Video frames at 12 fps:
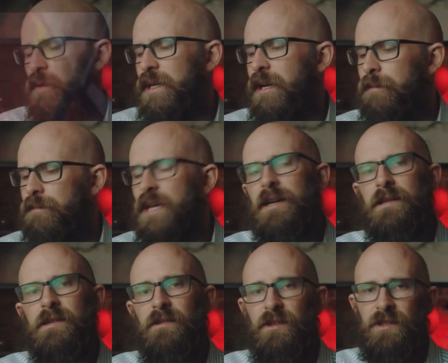so we come
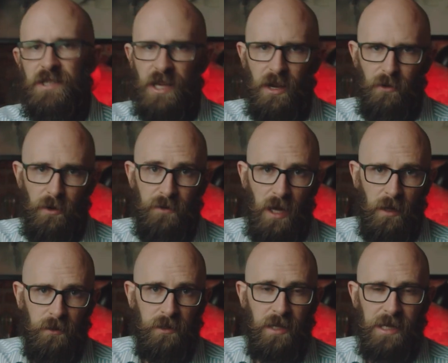to the nadir of
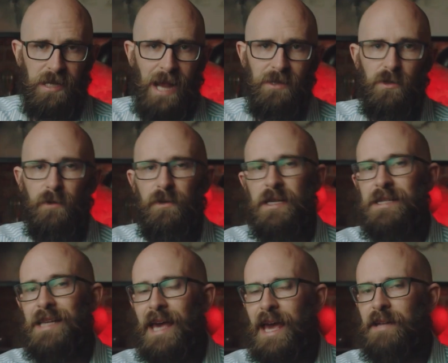hell, the catastrophe
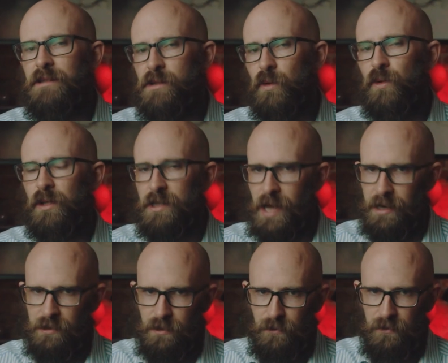to end all
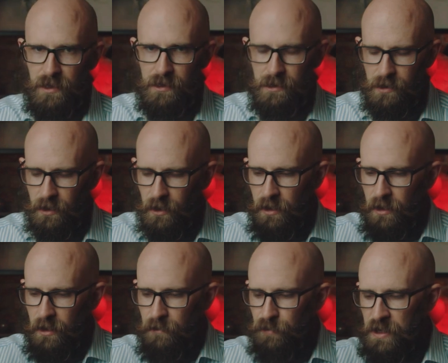catastrophes, the
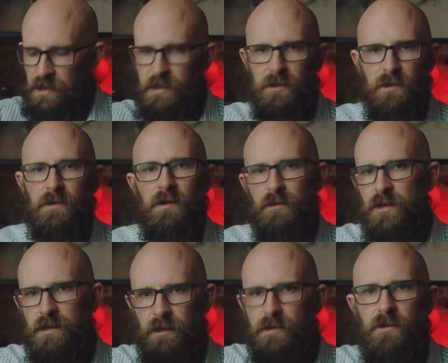piece de
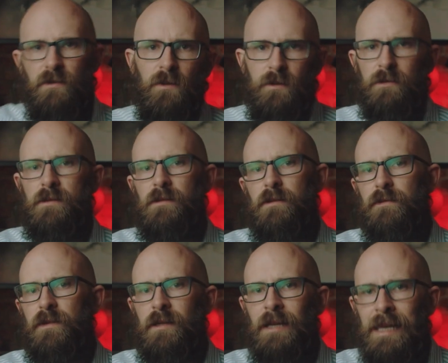resistance
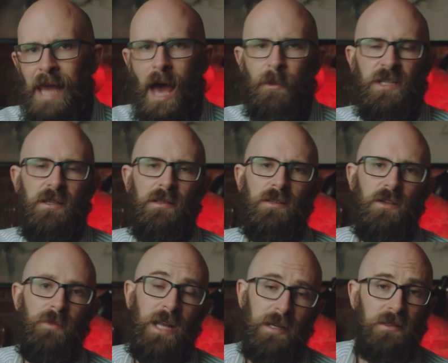of calamitous
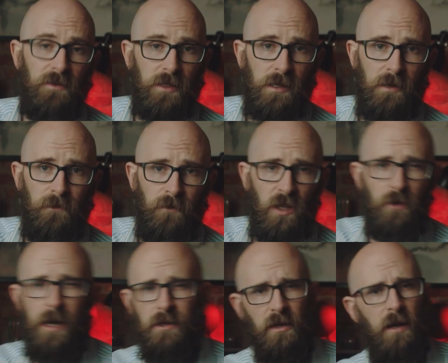human activity. The
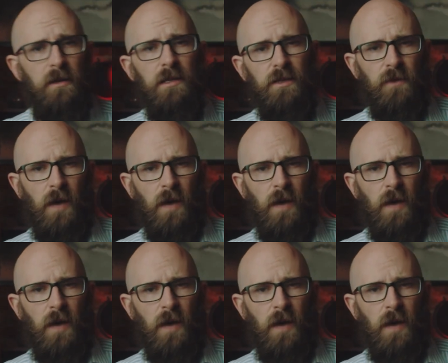Great Chinese